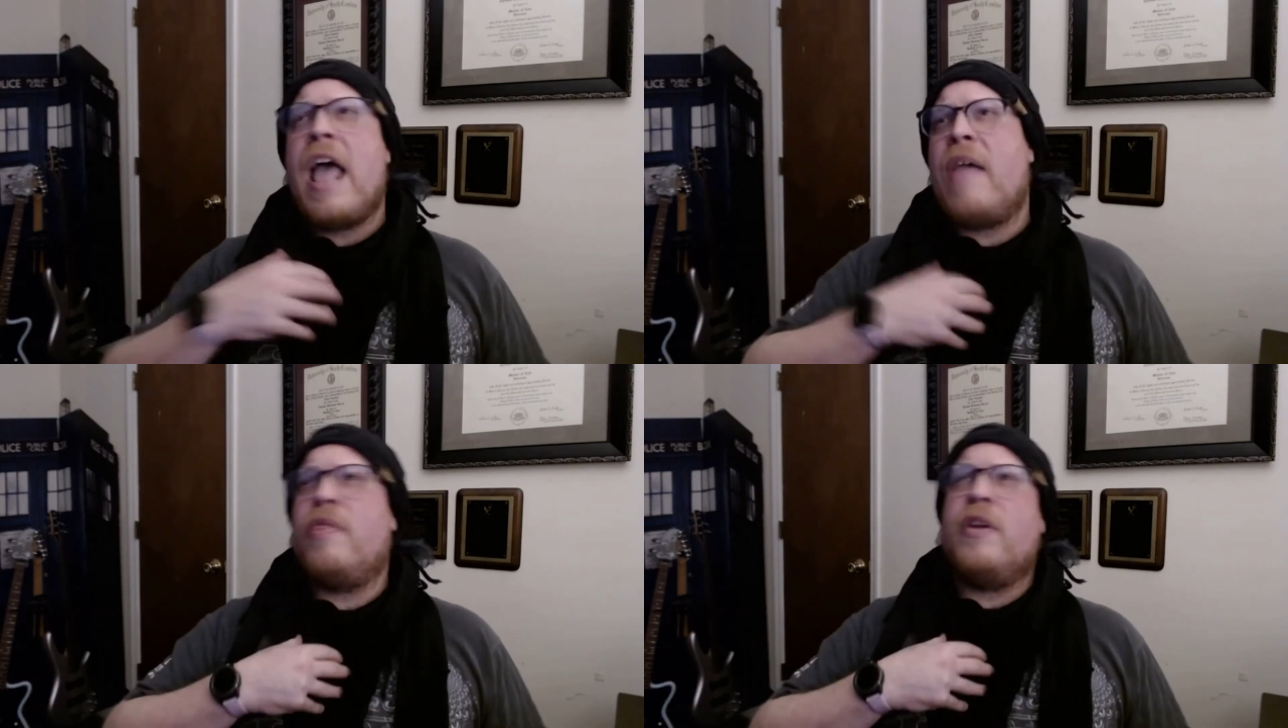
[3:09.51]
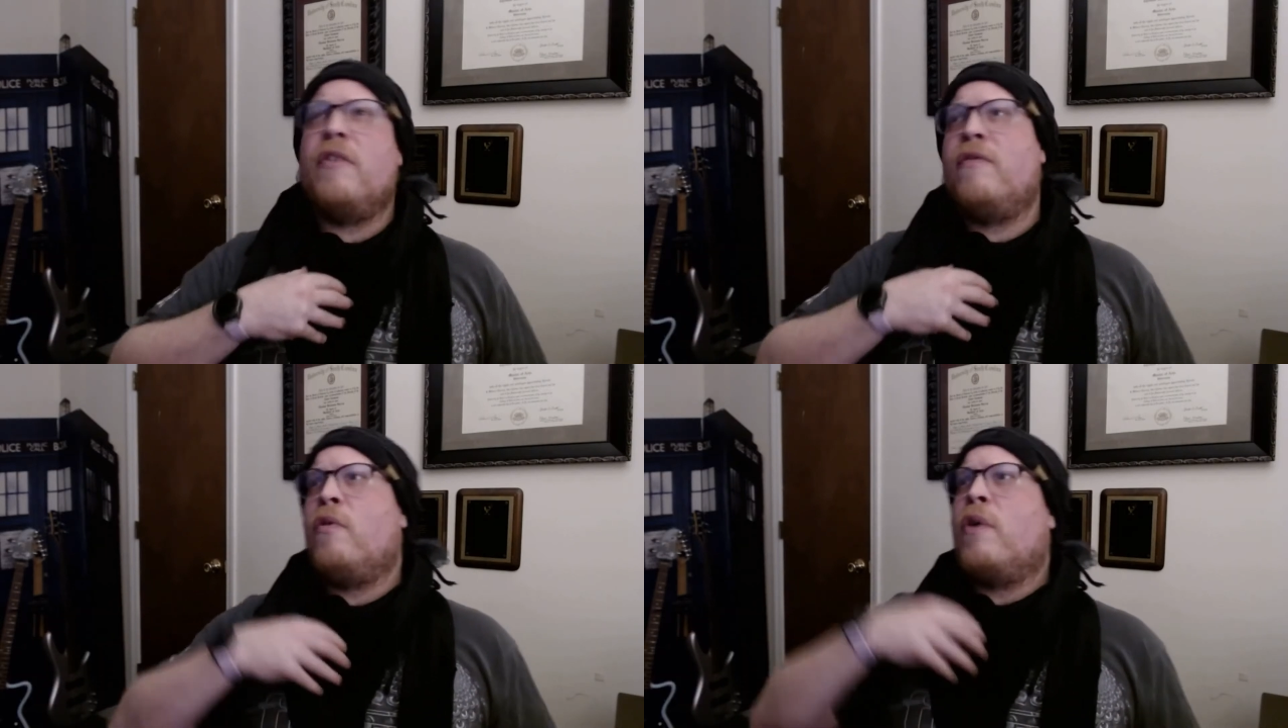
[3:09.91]
and
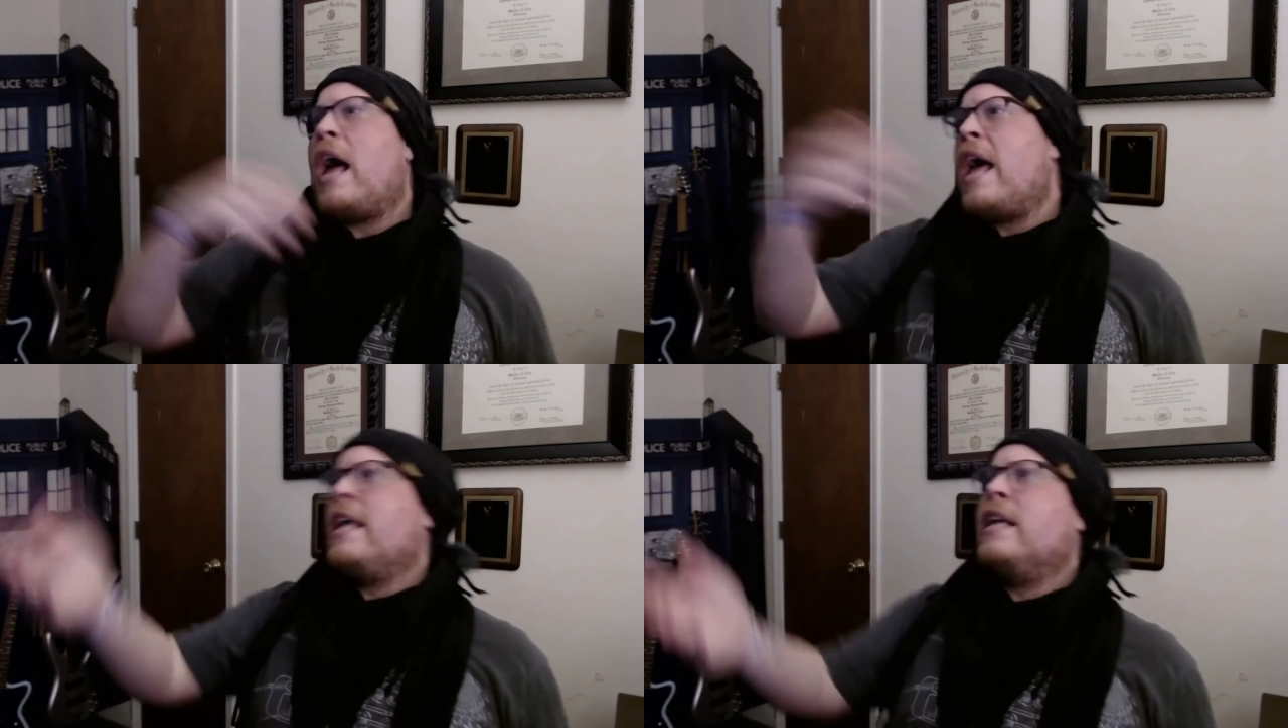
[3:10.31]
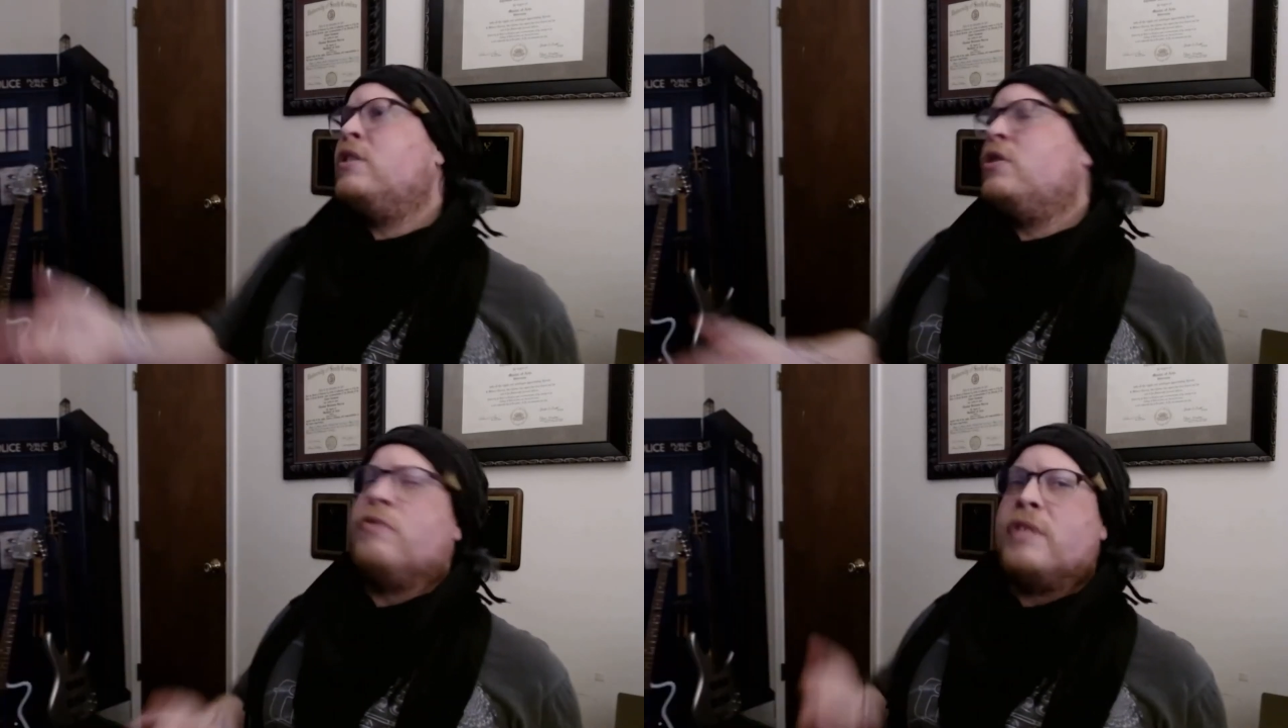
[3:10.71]
therefore I get
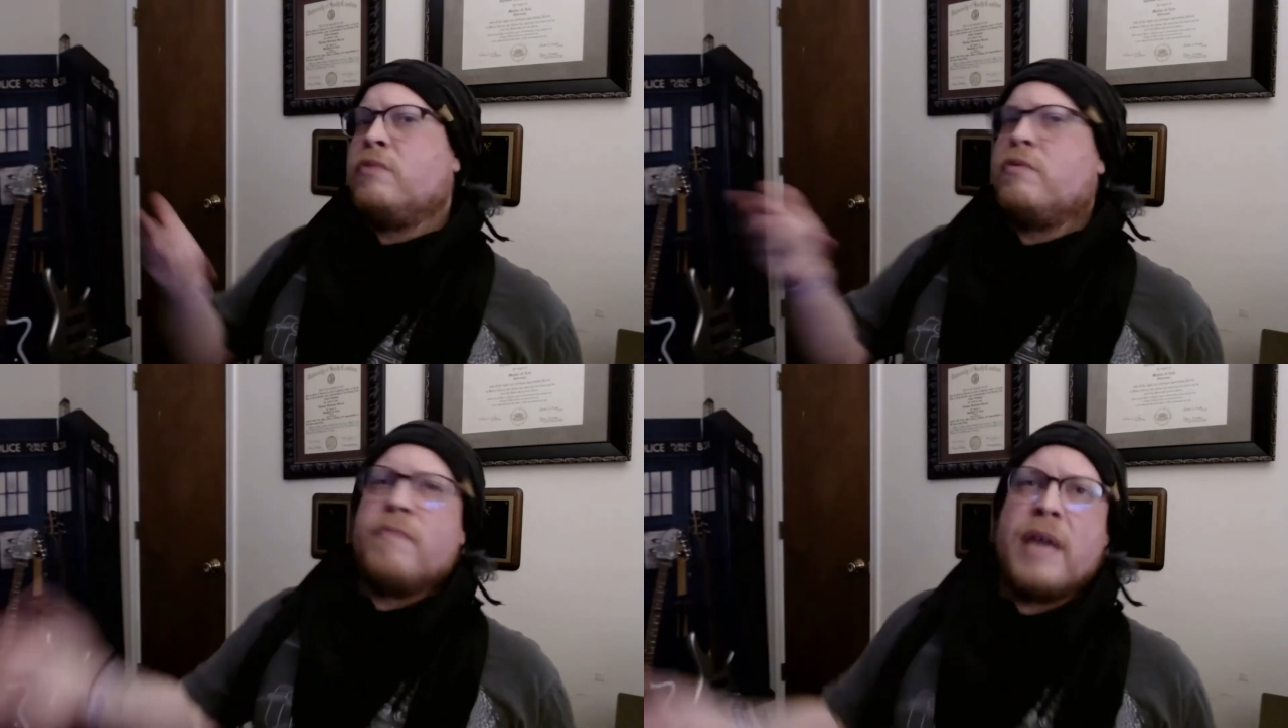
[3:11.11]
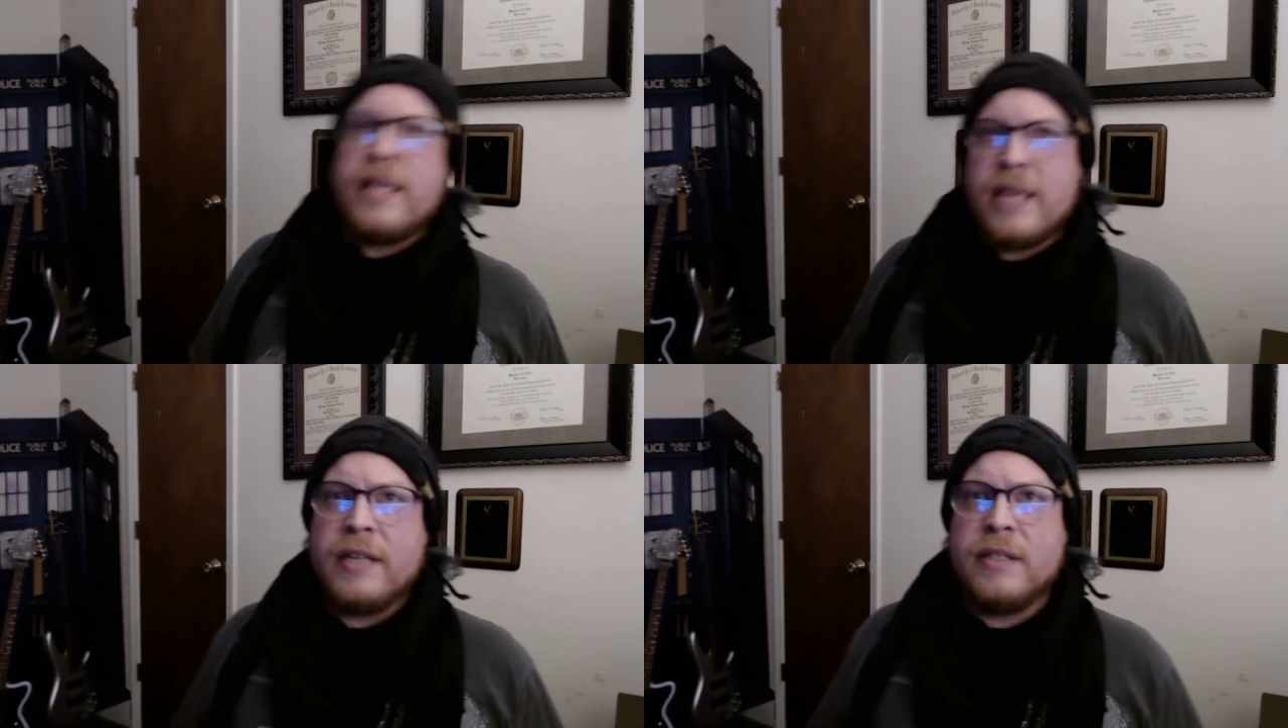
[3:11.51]
to do this with my
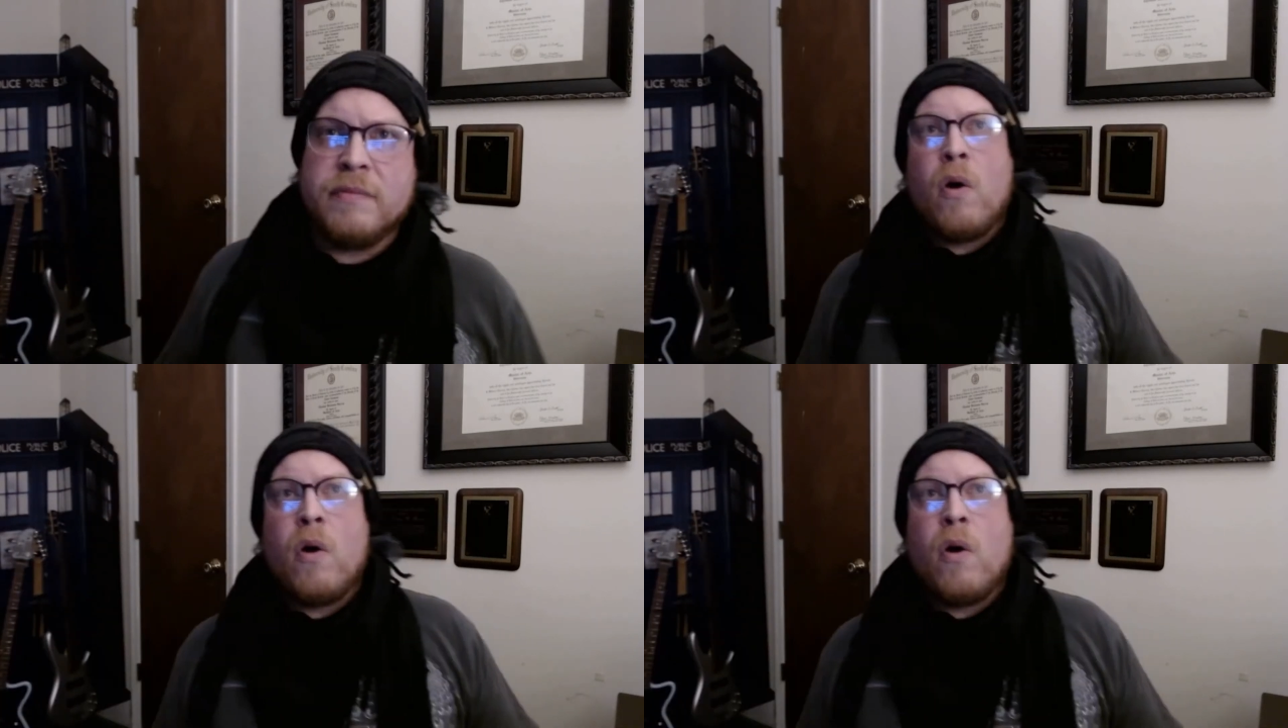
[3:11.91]
kingdom,